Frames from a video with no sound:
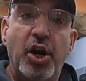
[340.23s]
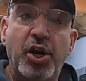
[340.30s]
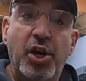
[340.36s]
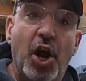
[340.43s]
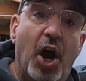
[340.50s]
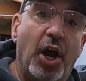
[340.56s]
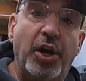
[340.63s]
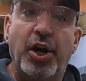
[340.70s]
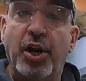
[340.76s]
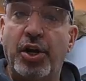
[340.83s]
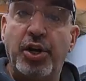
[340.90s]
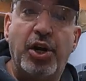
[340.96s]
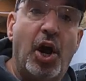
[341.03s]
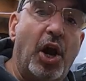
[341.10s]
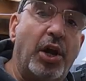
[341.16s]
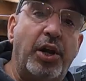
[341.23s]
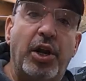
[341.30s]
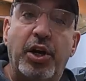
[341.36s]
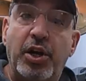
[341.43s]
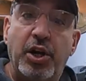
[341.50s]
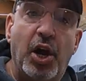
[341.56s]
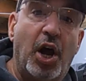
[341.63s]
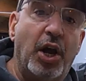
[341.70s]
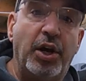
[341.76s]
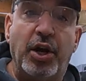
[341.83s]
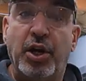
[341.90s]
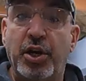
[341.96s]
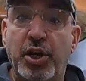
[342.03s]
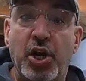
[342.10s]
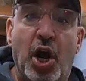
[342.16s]
None, none,
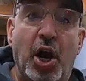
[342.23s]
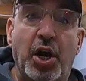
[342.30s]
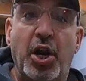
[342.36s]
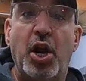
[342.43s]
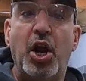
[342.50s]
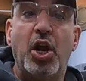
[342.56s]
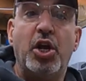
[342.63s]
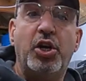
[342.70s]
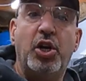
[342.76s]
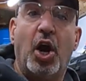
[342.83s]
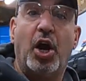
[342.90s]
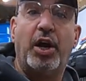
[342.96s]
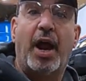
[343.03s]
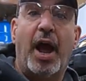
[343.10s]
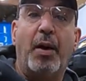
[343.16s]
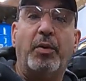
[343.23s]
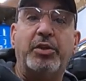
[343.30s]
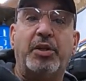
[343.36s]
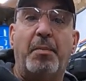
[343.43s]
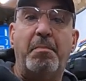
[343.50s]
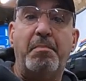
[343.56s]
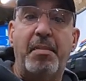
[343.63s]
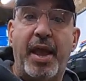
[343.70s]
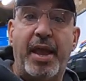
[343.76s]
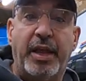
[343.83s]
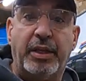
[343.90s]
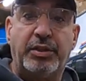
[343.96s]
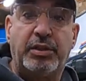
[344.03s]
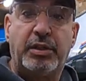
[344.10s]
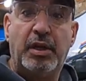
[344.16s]
none, none, none. I was
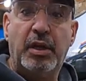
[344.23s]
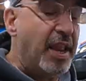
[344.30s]
amazed.